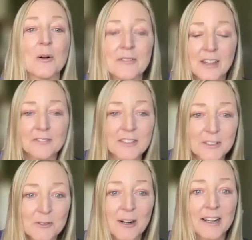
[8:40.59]
If that
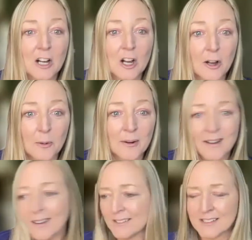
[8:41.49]
feels right, go.
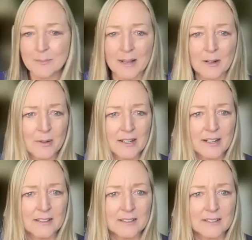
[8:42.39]
Doesn't matter what it
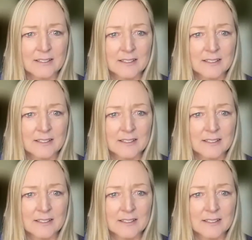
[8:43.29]
is.